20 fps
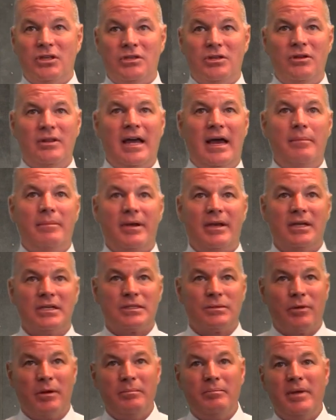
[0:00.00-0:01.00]
do that,
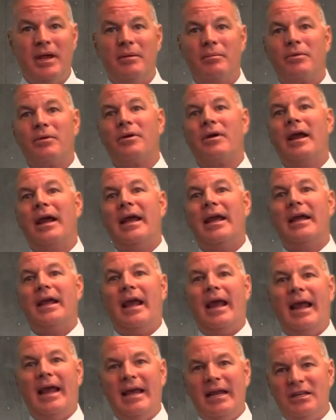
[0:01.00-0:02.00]
because remember, an
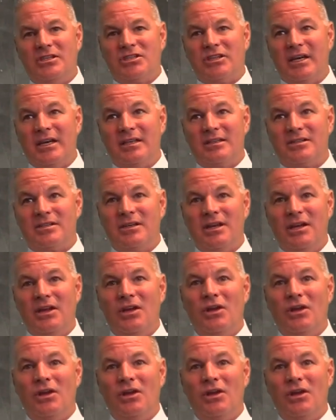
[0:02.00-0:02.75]
agent